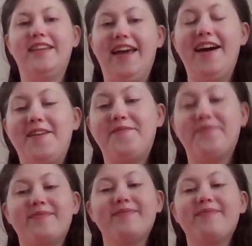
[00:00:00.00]
yeah.
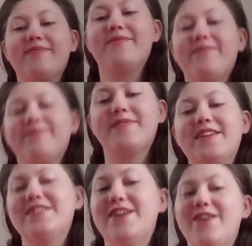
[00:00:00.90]

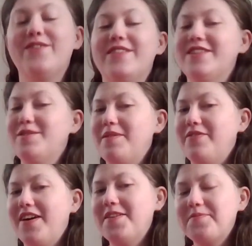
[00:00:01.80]
So this should be
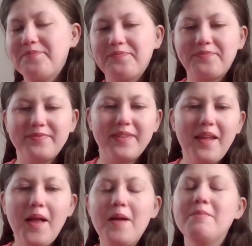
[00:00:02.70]
fun.
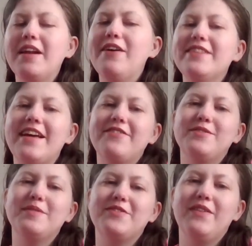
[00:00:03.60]
But I always have
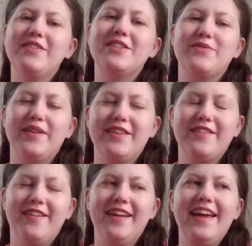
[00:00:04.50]
so much fun with this
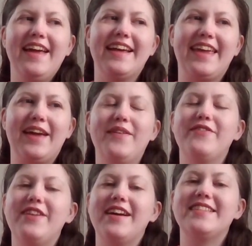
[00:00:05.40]
readathon. Can't wait
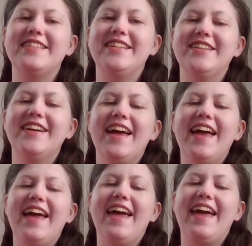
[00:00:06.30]
for next year.
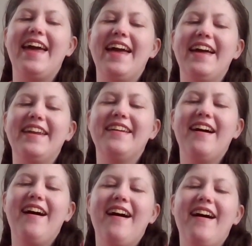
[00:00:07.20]
And
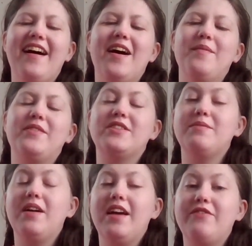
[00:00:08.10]
there's
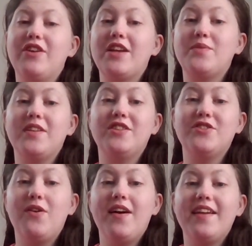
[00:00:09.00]
some, if you guys want to
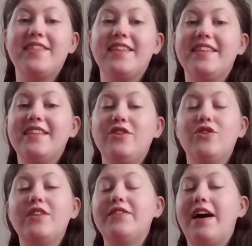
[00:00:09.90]
join, then you
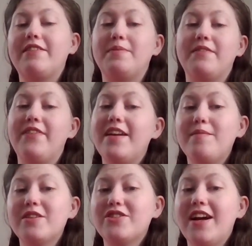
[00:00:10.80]
don't even have to be a fan of
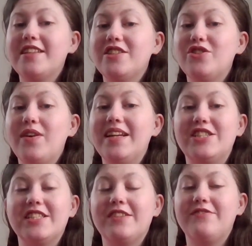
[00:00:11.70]
Monster High to join. It's
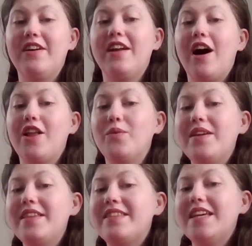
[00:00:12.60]
just a fun
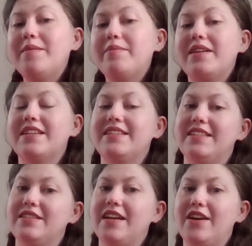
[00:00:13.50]
Halloween theme because
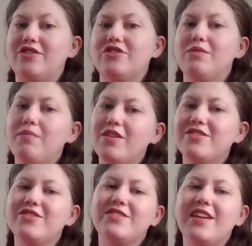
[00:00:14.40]
these characters are
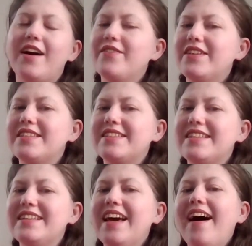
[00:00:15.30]
monsters,
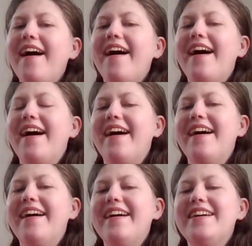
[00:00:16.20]
obviously.
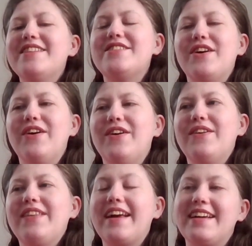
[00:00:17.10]

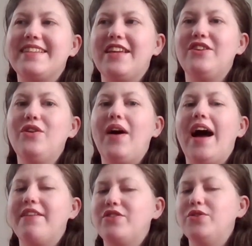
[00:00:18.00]
So like I said, you don't
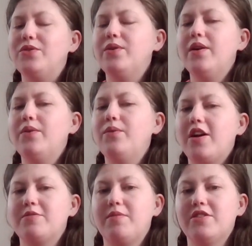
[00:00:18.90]
have to
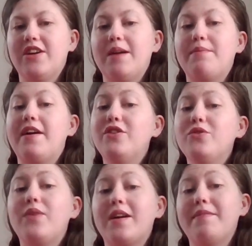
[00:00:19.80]
watch Monster High, but I
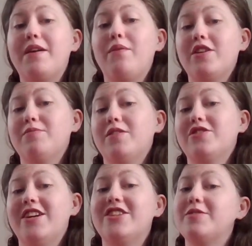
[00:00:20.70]
do recommend watching
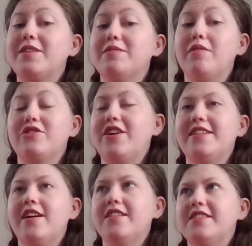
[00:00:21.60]
Monster High just because Monster High
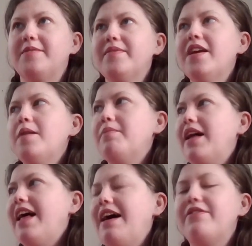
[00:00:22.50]
is awesome. But
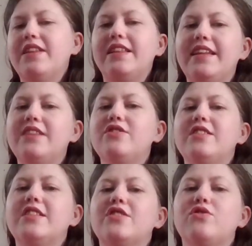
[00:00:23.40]
I'll have the link to
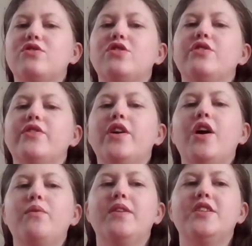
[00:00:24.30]
the Discord server,
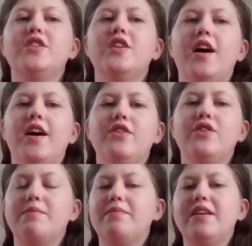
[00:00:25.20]
which you
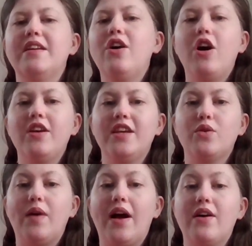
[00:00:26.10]
can be in all
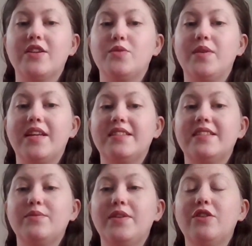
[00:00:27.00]
year round, because
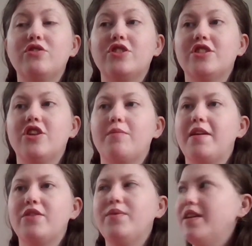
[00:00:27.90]
we don't just talk
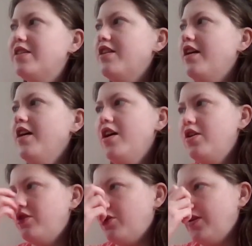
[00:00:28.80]
about the readathon
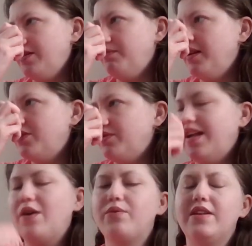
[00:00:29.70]
during the months
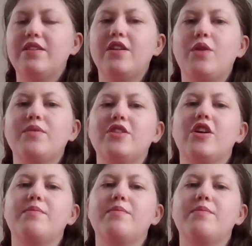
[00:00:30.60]
without readathon.